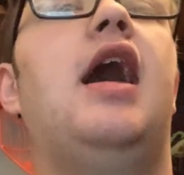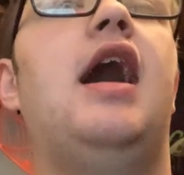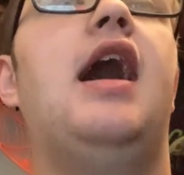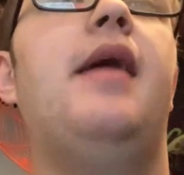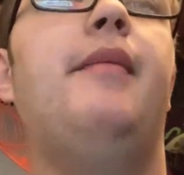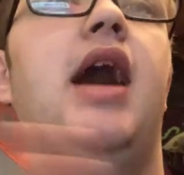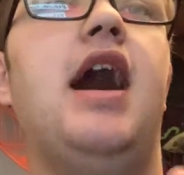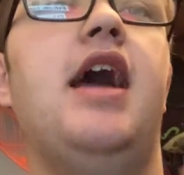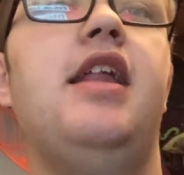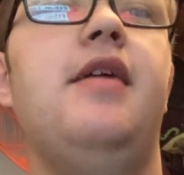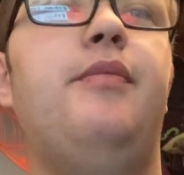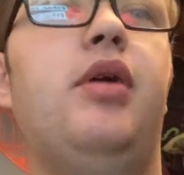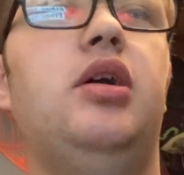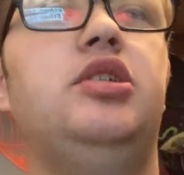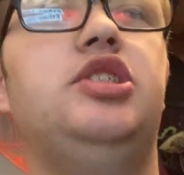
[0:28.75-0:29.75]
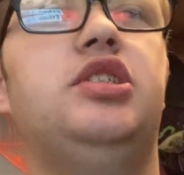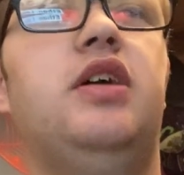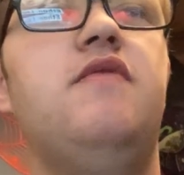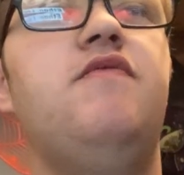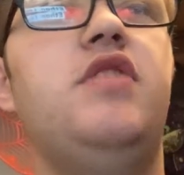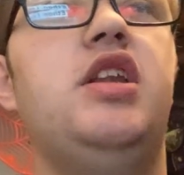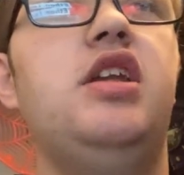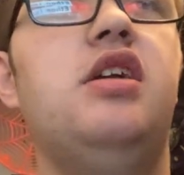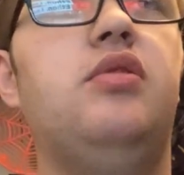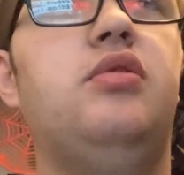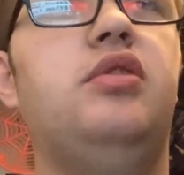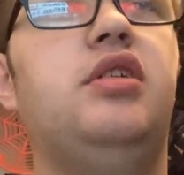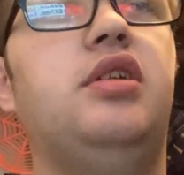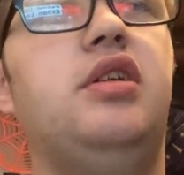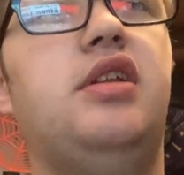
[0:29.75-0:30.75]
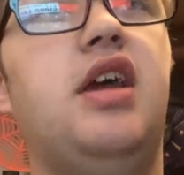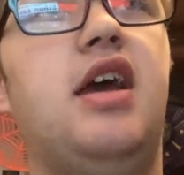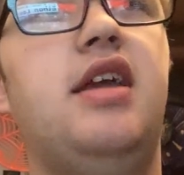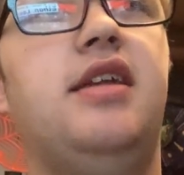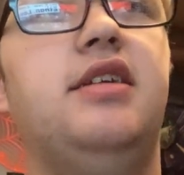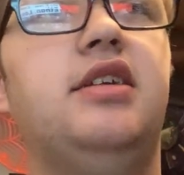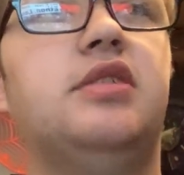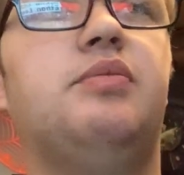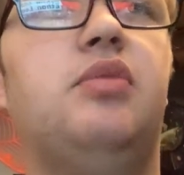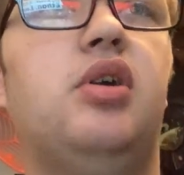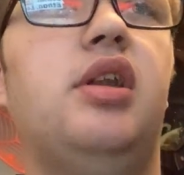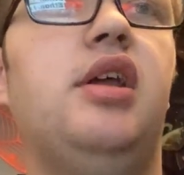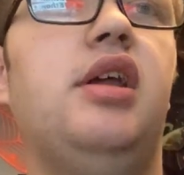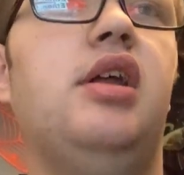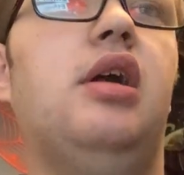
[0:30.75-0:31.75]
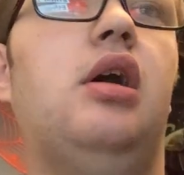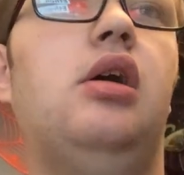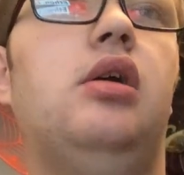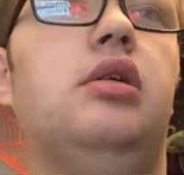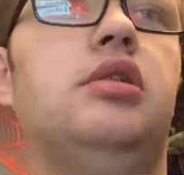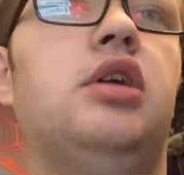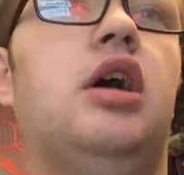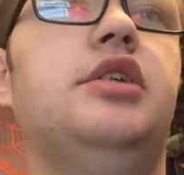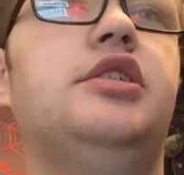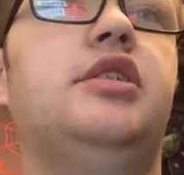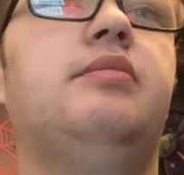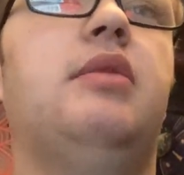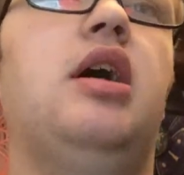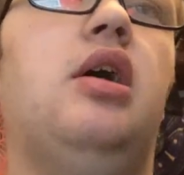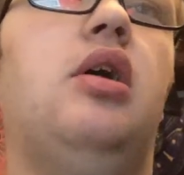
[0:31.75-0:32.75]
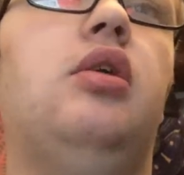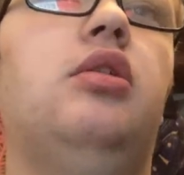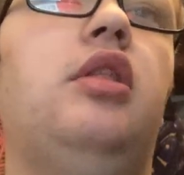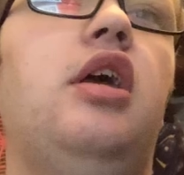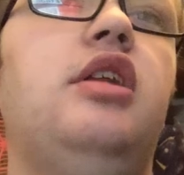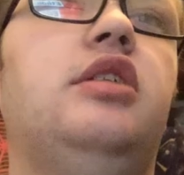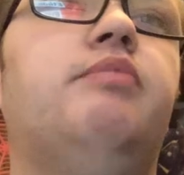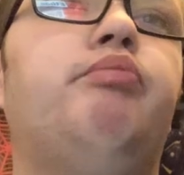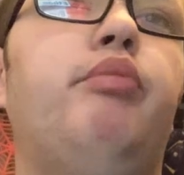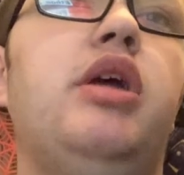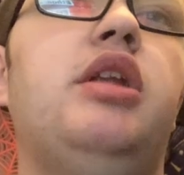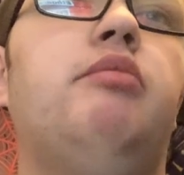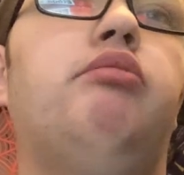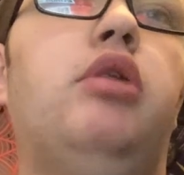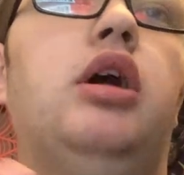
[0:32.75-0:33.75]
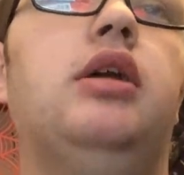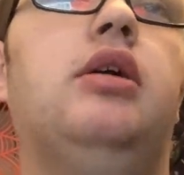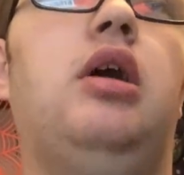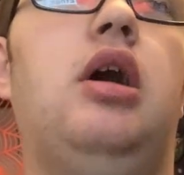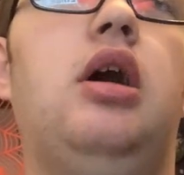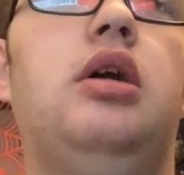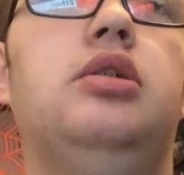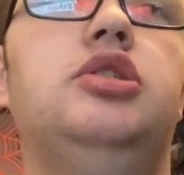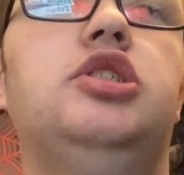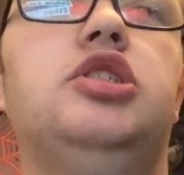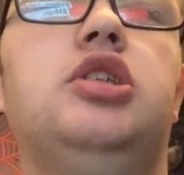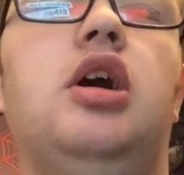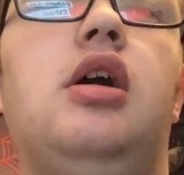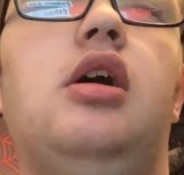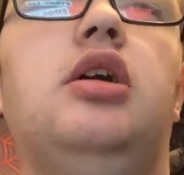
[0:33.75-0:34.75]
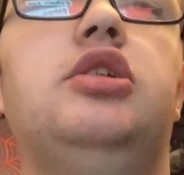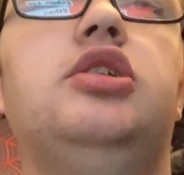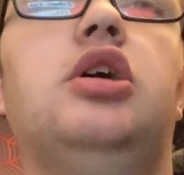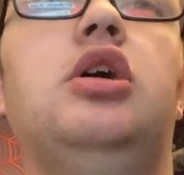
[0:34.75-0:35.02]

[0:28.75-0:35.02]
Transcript: Um, I did post a video today, this morning, uh, talking about all things Big Brother All-Stars.